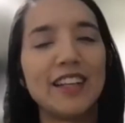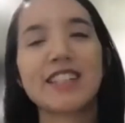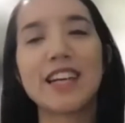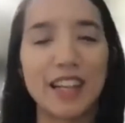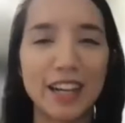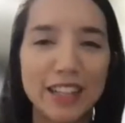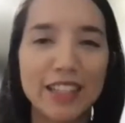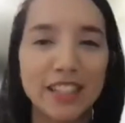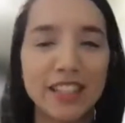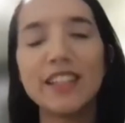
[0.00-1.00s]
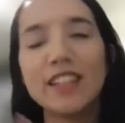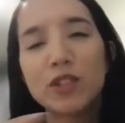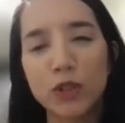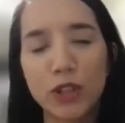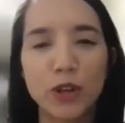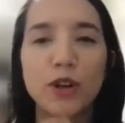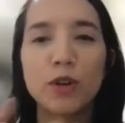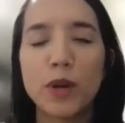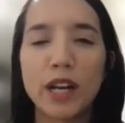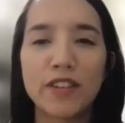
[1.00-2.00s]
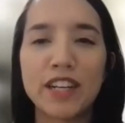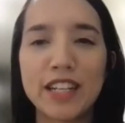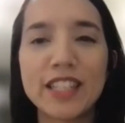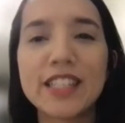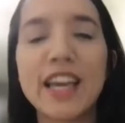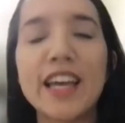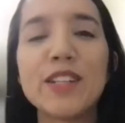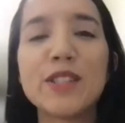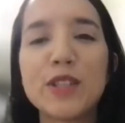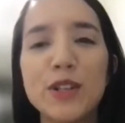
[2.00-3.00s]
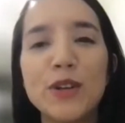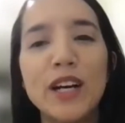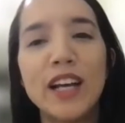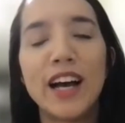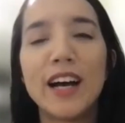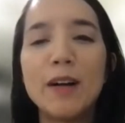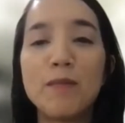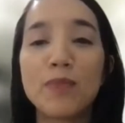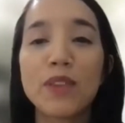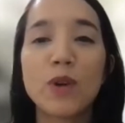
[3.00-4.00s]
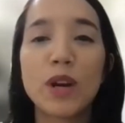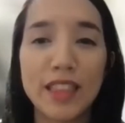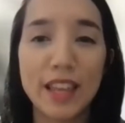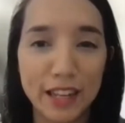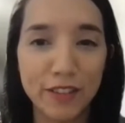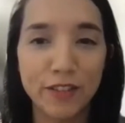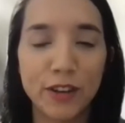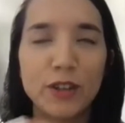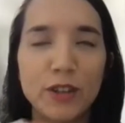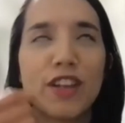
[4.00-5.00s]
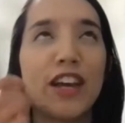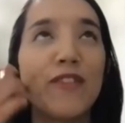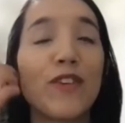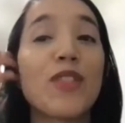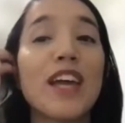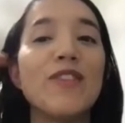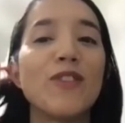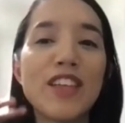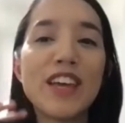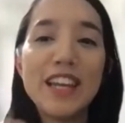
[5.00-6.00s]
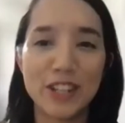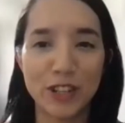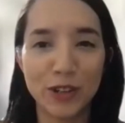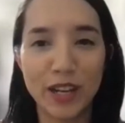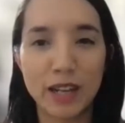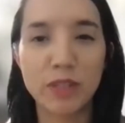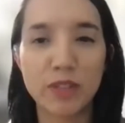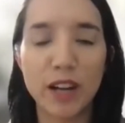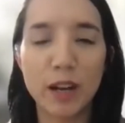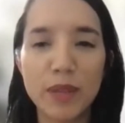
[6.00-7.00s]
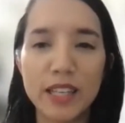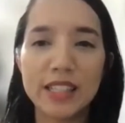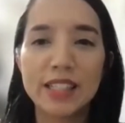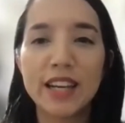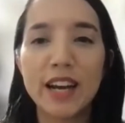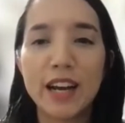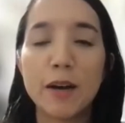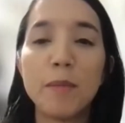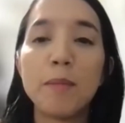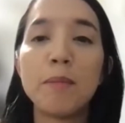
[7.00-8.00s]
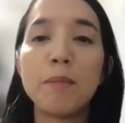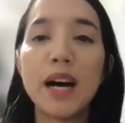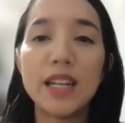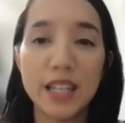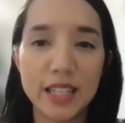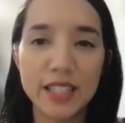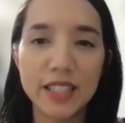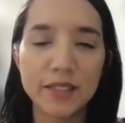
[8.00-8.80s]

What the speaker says: sekarang di Tokyo, or whatever it is. And so where that intro comes from is Mana